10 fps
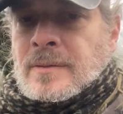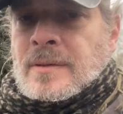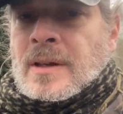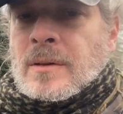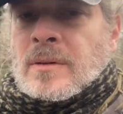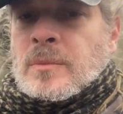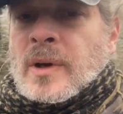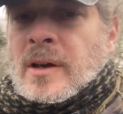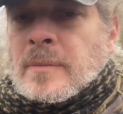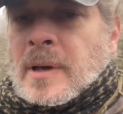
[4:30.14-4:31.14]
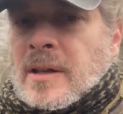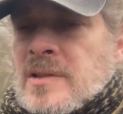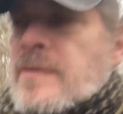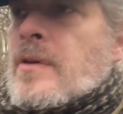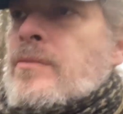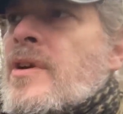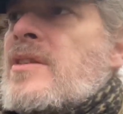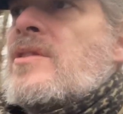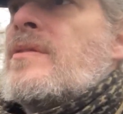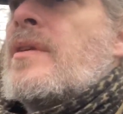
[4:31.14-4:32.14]
they call them widowmakers for a
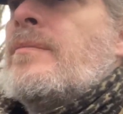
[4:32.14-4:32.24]
reason,